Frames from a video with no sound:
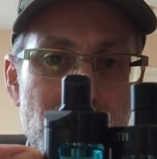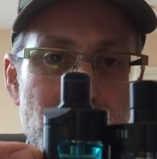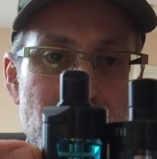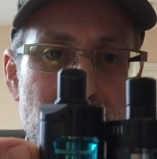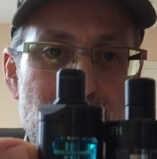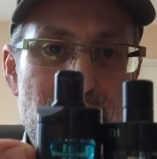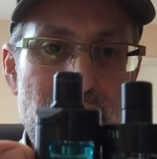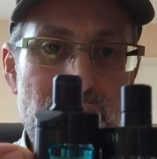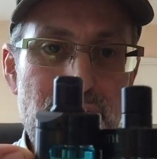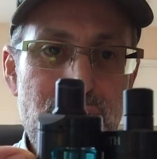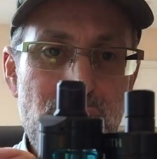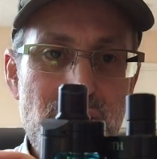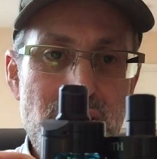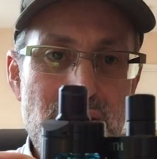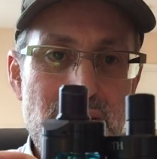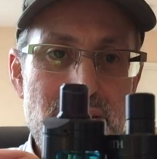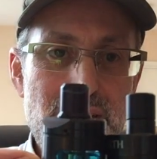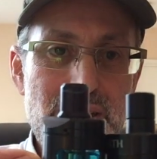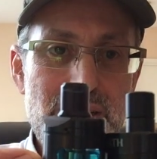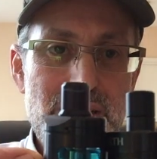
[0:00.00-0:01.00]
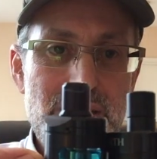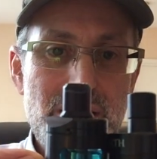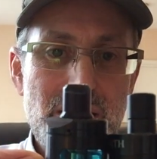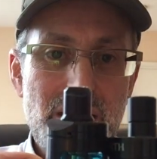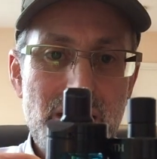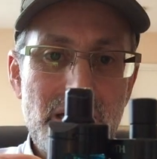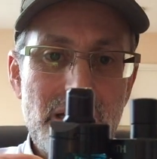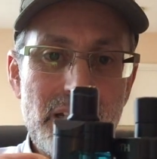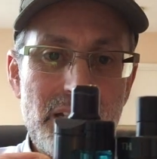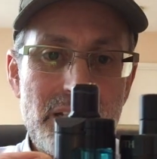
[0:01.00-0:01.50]
The difference
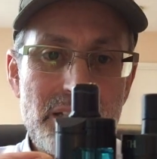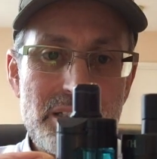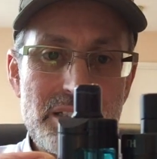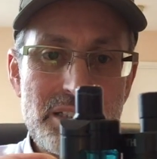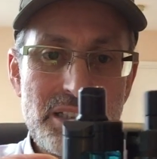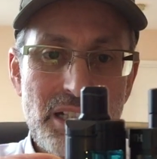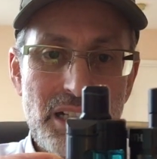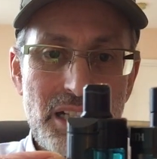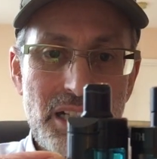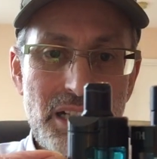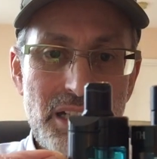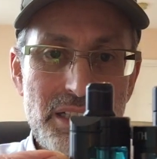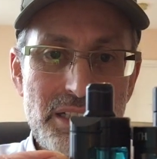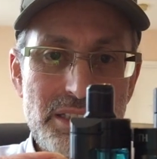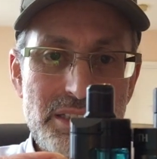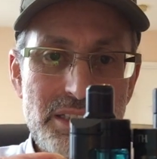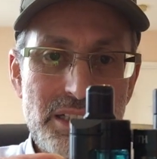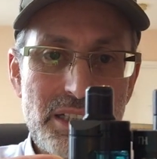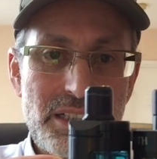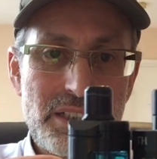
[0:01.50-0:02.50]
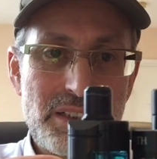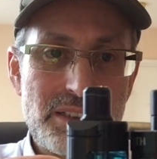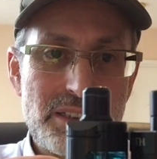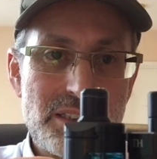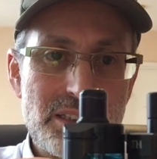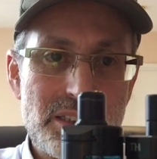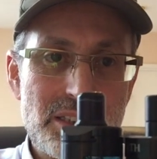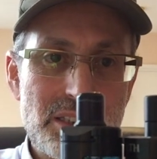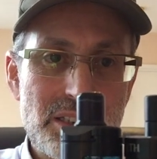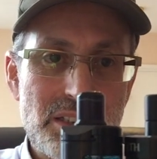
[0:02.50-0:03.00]
in size
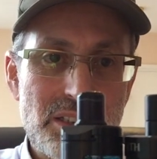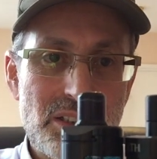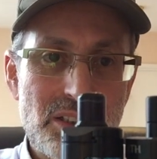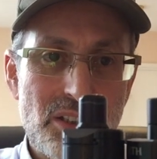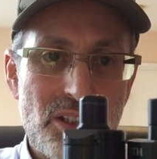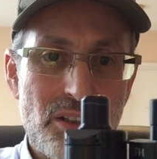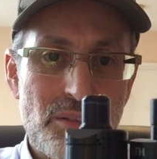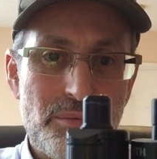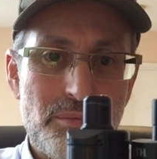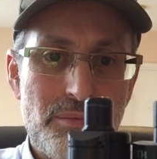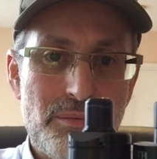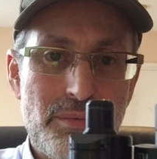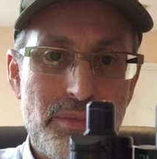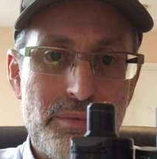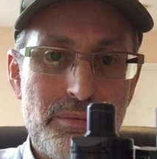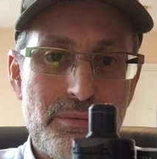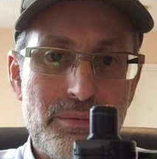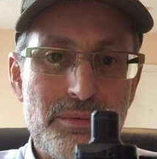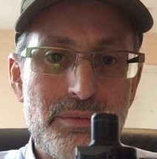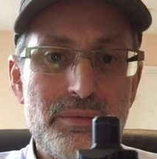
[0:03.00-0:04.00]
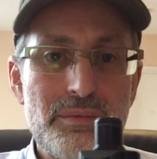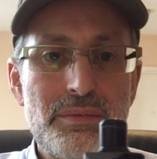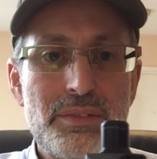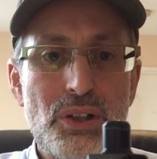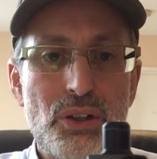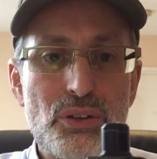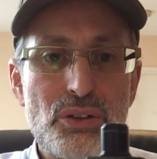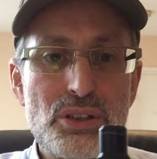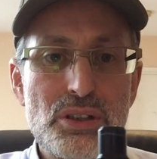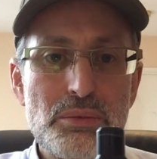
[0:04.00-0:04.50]
is not
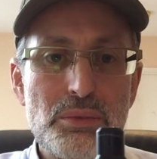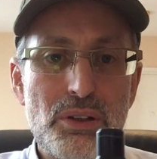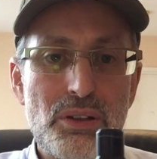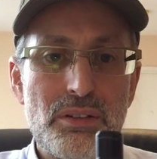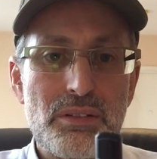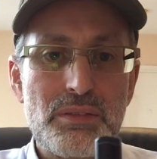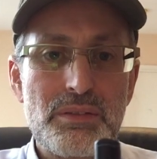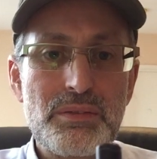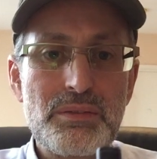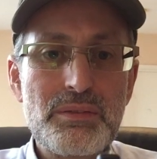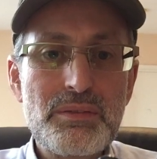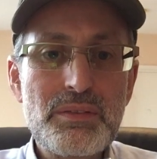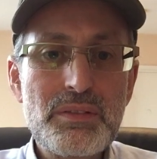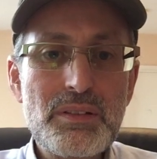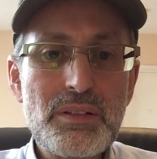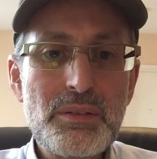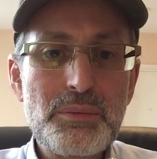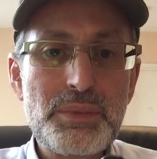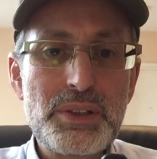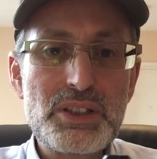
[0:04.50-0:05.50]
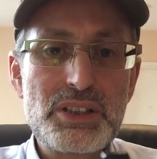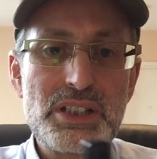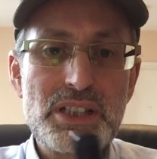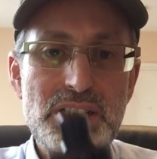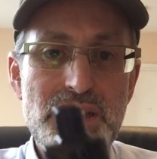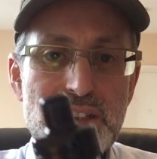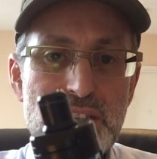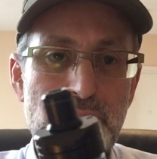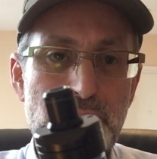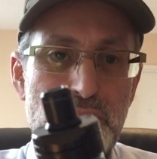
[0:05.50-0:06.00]
noticeable, but
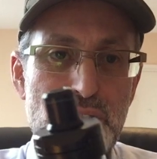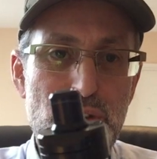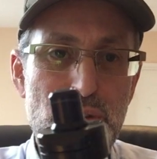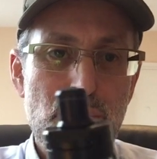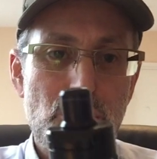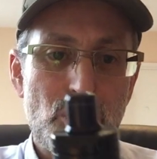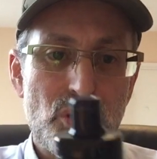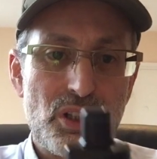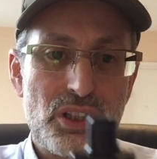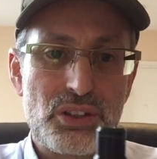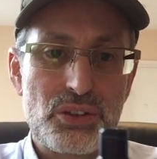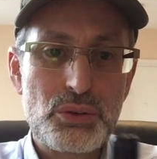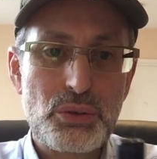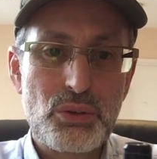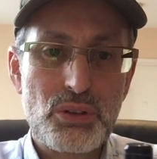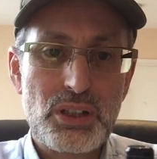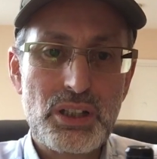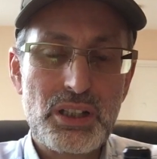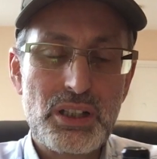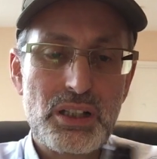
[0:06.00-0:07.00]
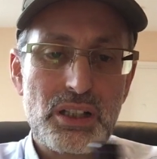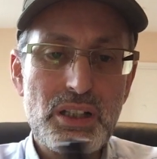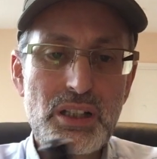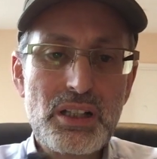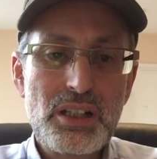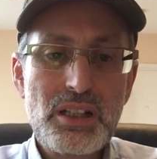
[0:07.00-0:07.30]
this is a bit smaller and taller.